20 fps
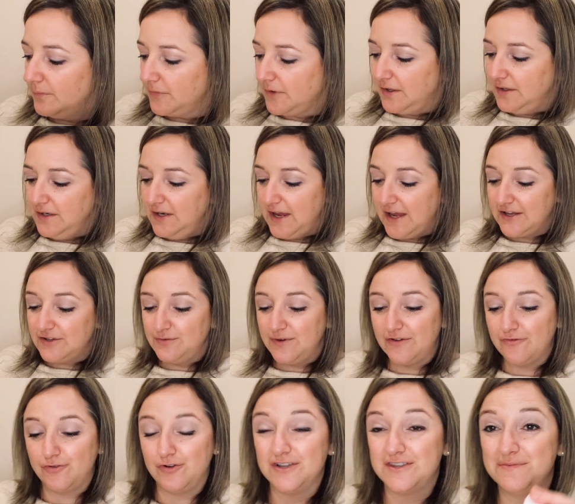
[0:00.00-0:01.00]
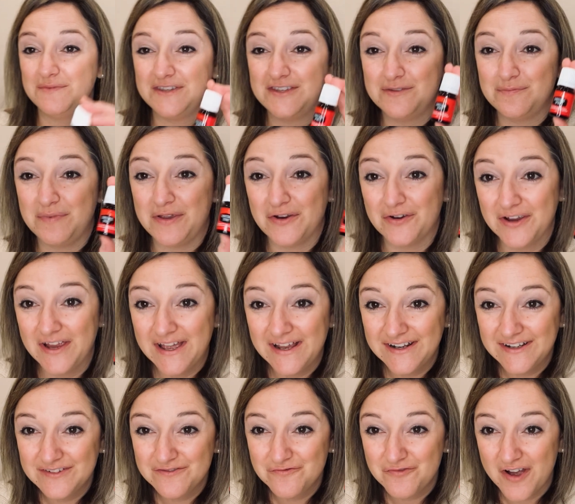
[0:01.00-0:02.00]
Next, we have Christmas Spirit,
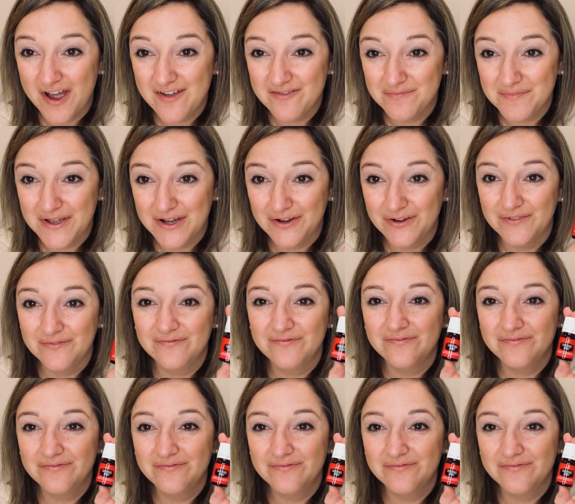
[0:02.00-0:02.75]
5 ml.